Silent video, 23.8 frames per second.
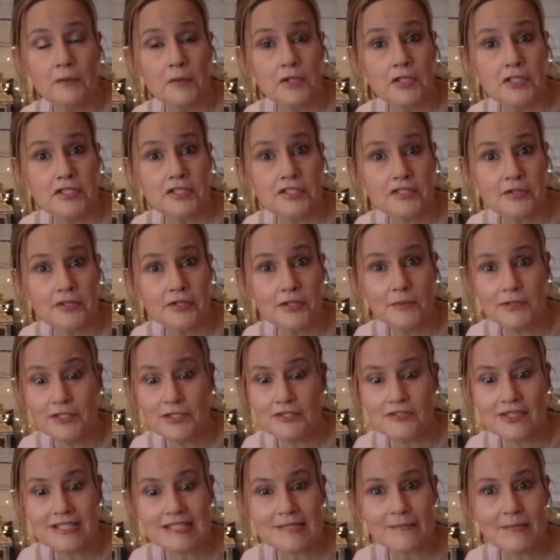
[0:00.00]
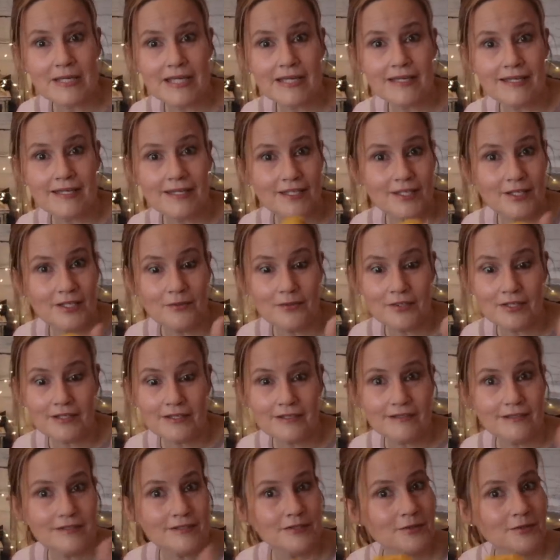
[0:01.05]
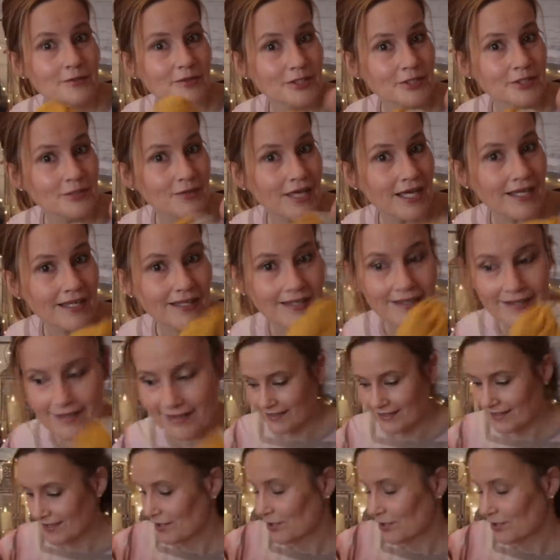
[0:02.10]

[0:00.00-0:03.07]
When you're sewing, when you're dressmaking, you can do what you like.